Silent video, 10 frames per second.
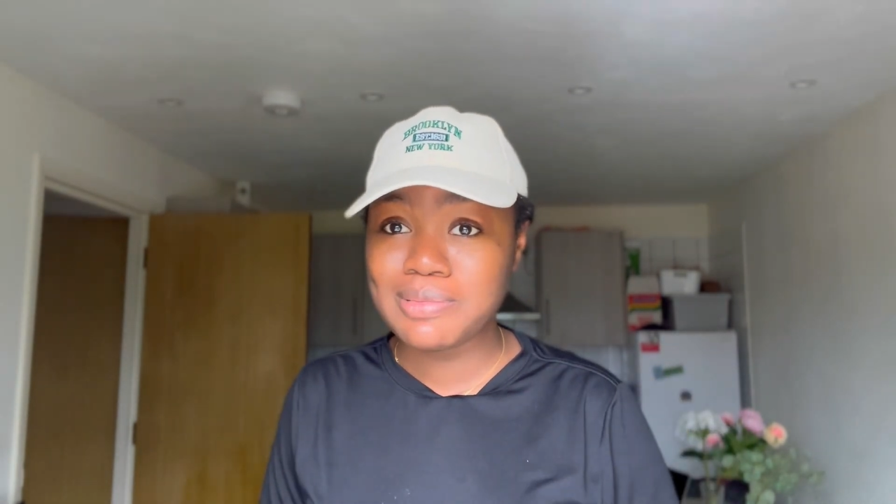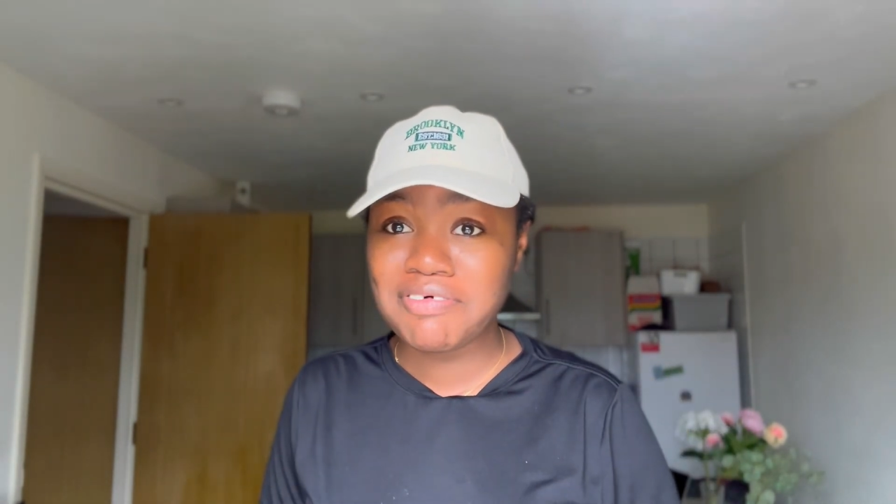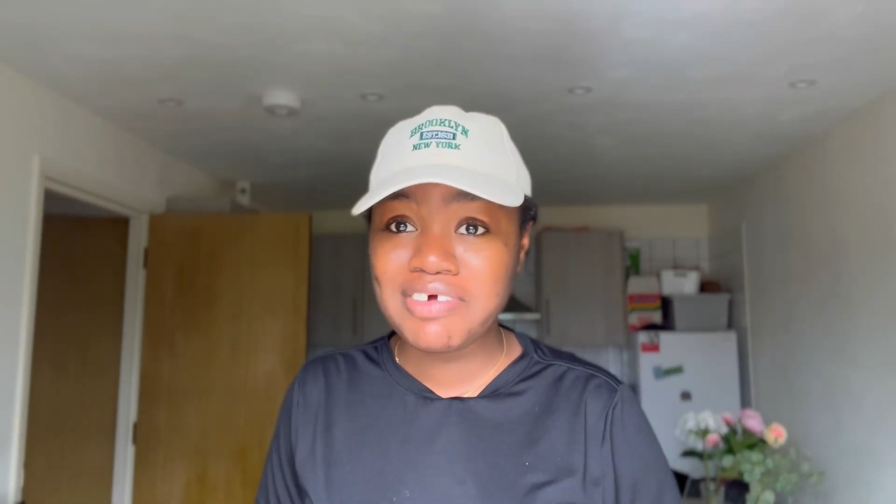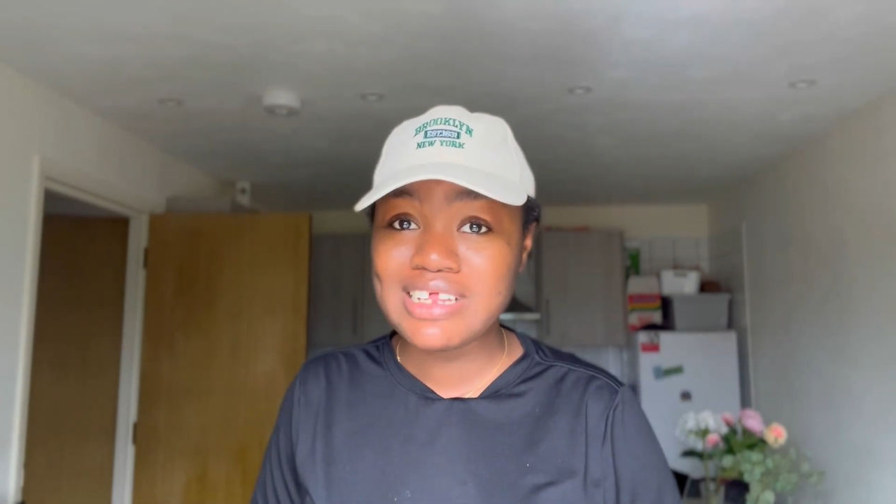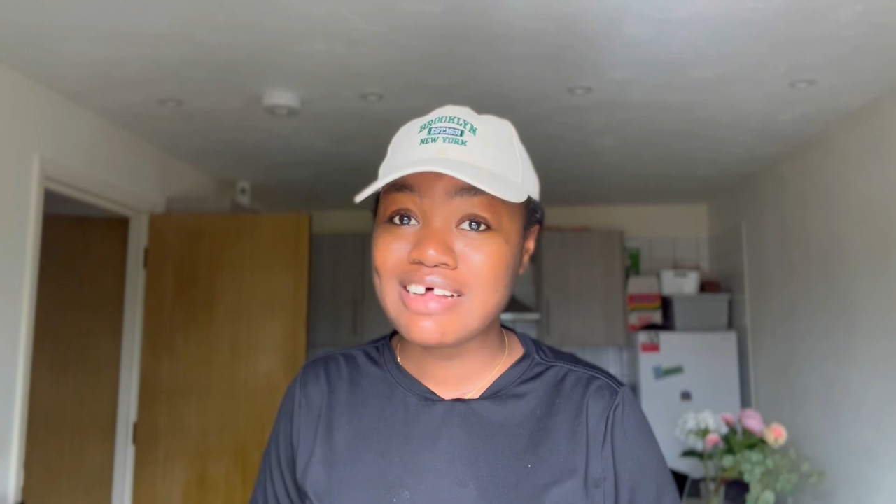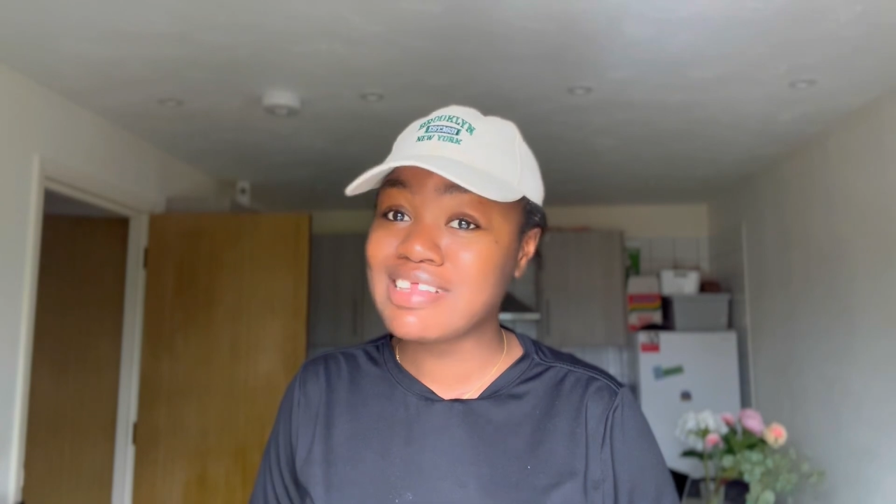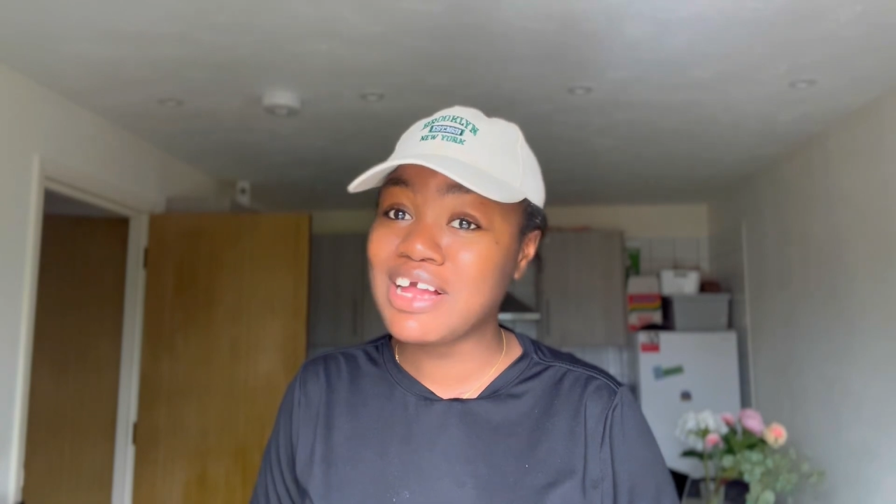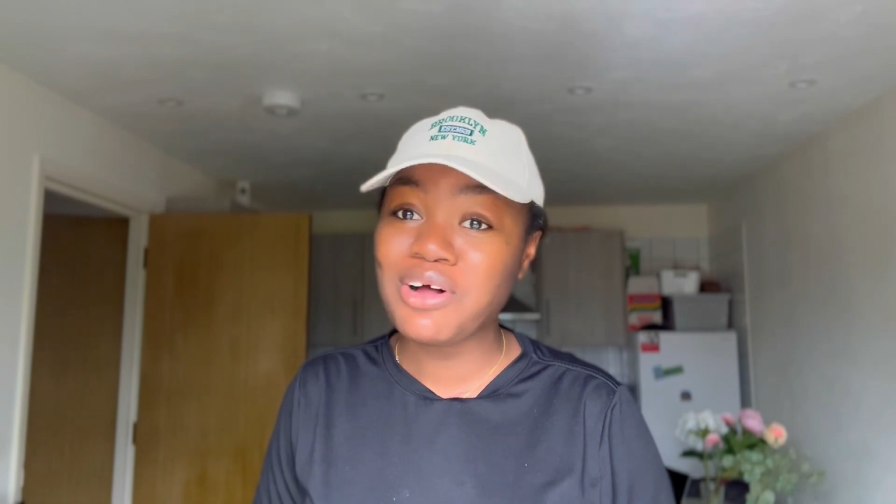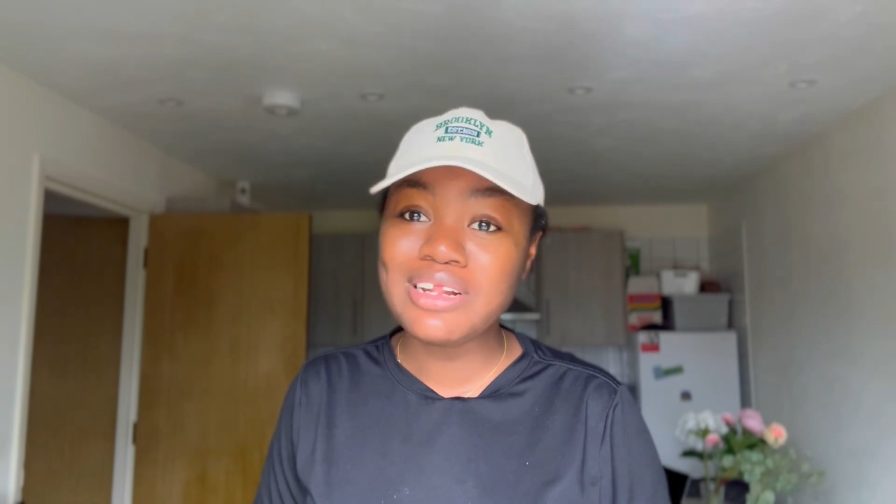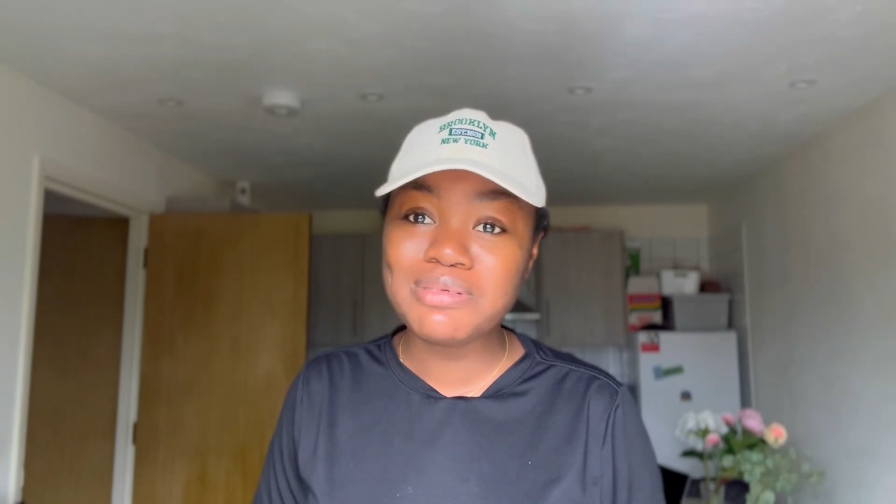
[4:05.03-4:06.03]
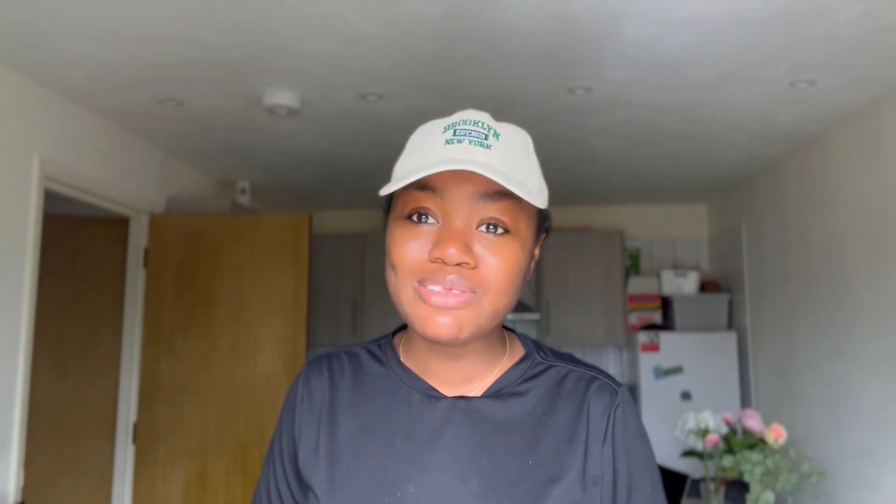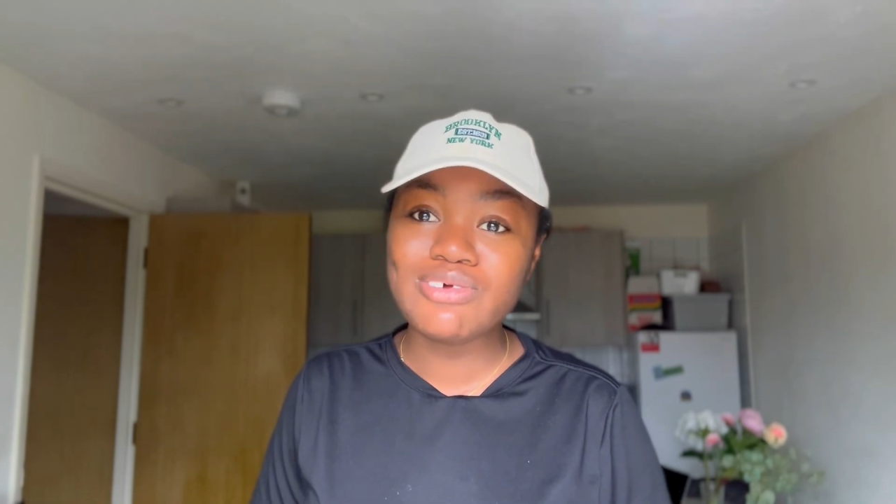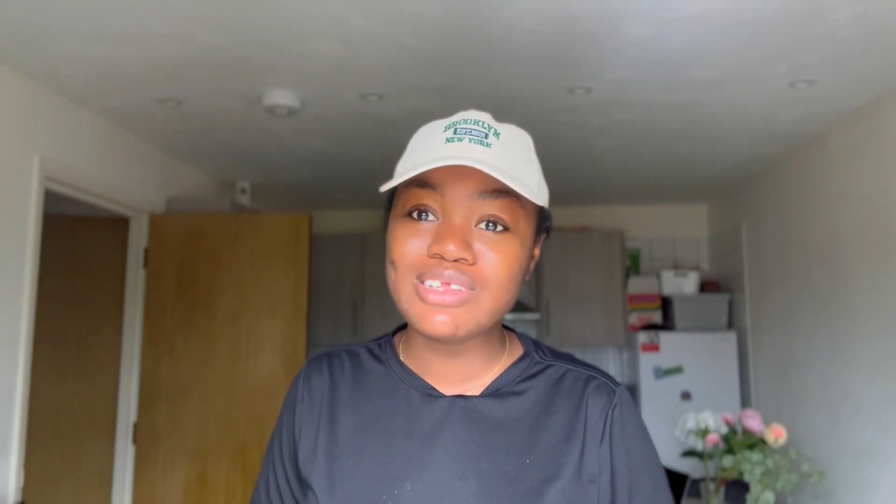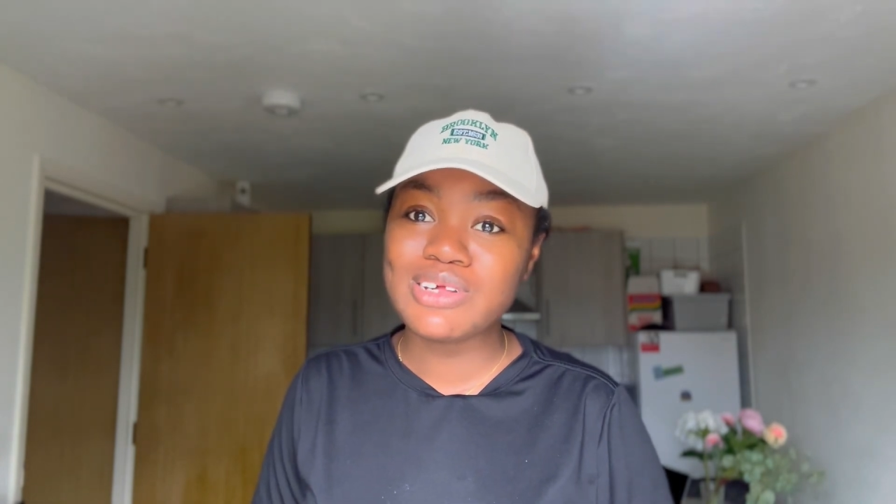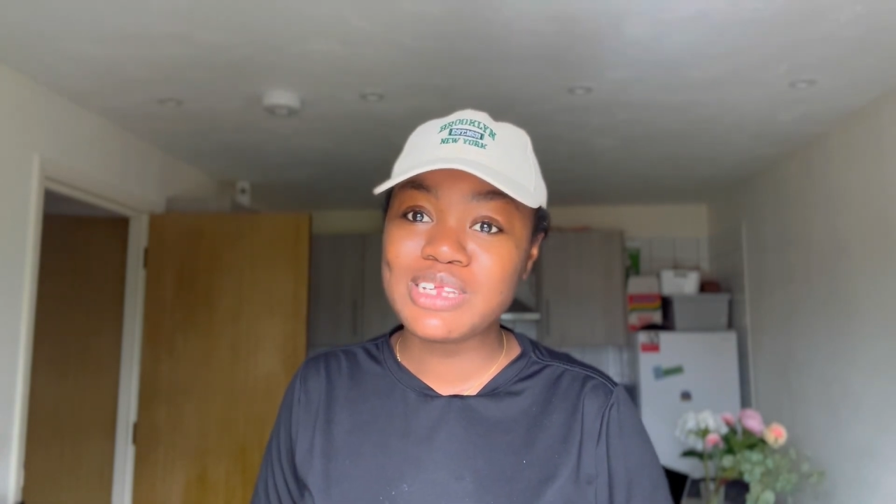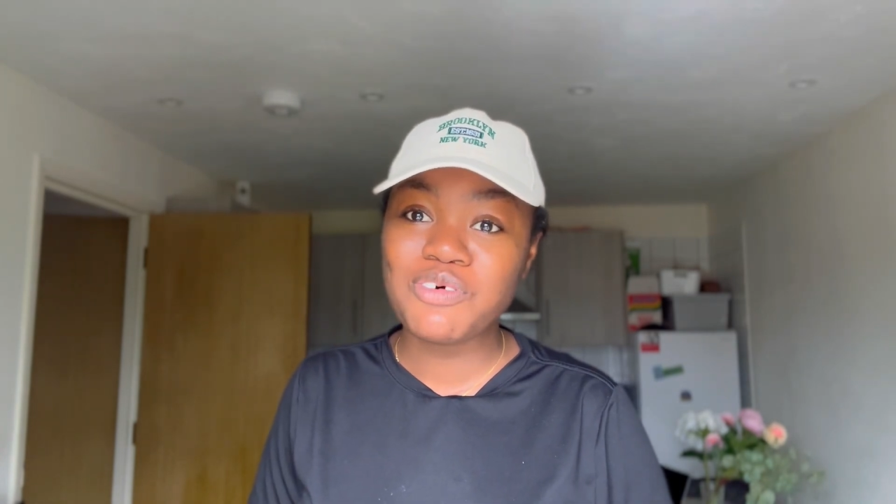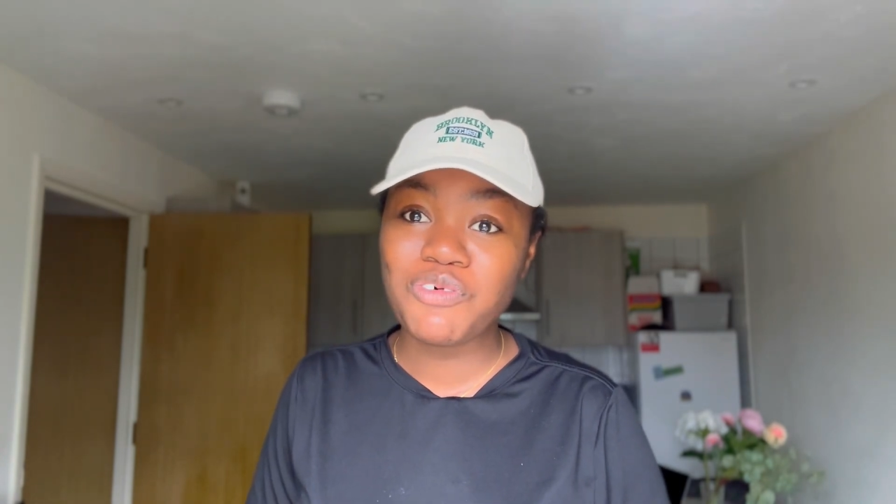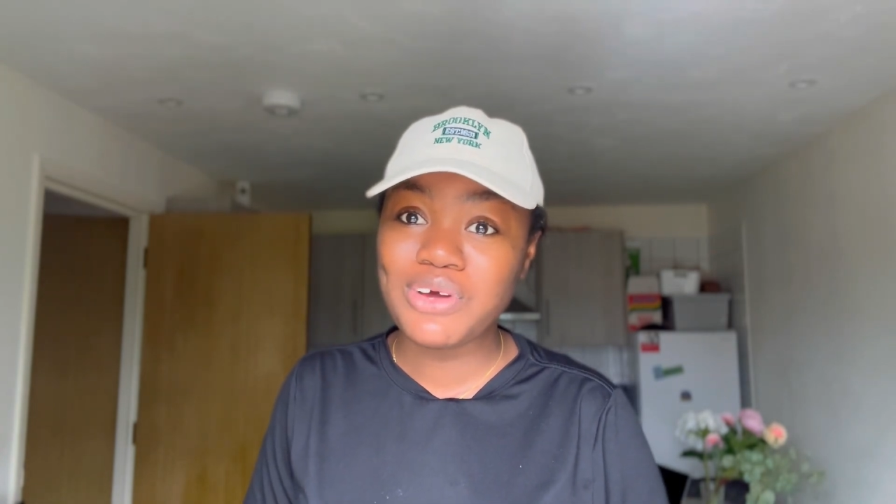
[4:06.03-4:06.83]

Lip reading: friends have started calling me do it yourself queen.